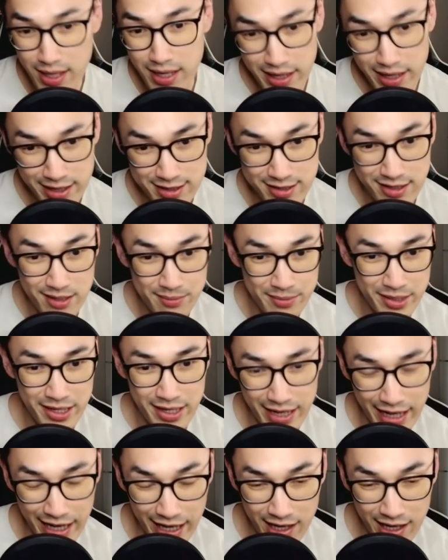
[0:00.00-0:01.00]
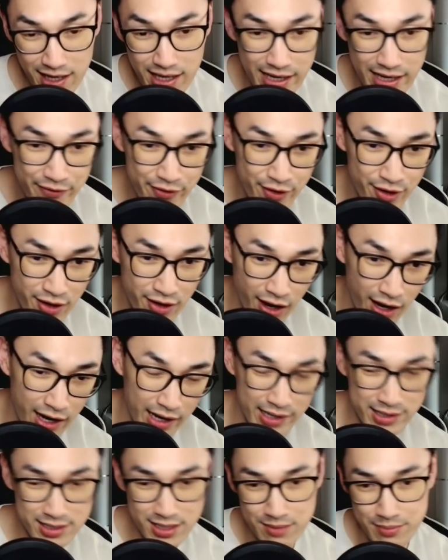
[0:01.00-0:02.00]
it's going to be an A. If you're not,
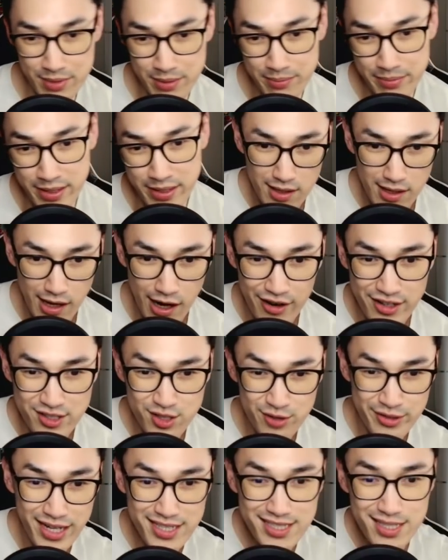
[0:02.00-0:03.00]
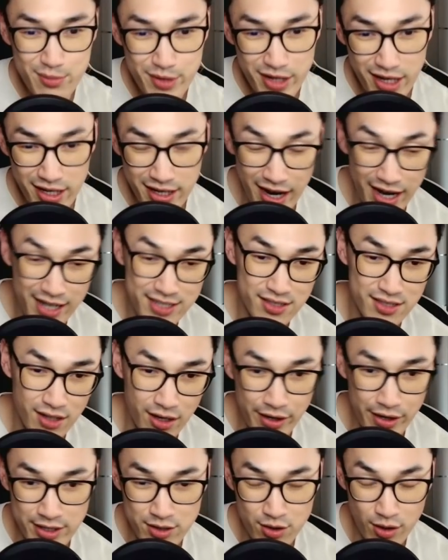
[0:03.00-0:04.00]
it's going to be B. All right, so next up, we got Kaiser. All
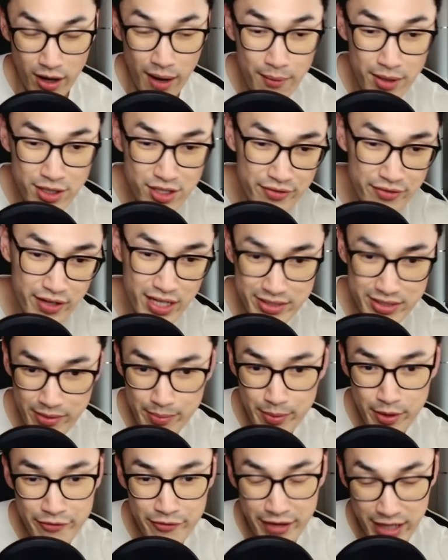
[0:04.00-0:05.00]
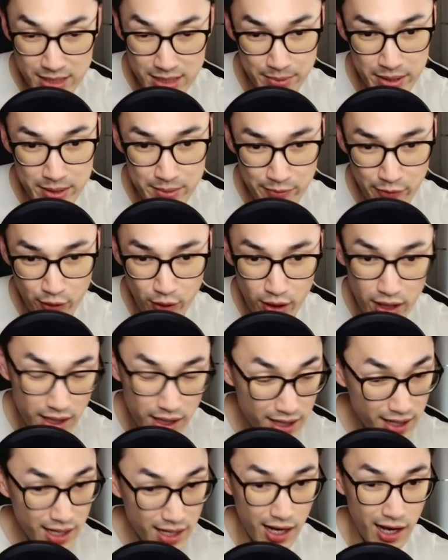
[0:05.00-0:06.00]
right, so I'm not sure if you guys have ever been to Venice Beach before,
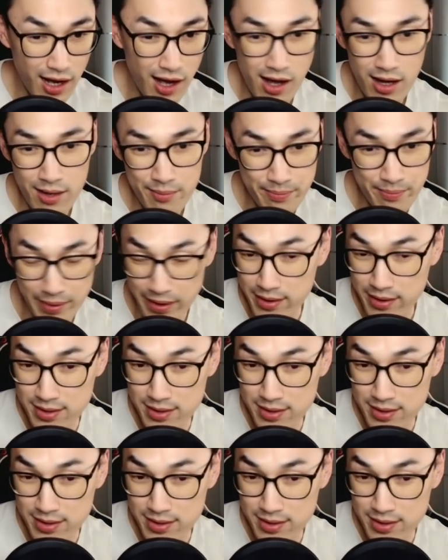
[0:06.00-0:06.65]
but there's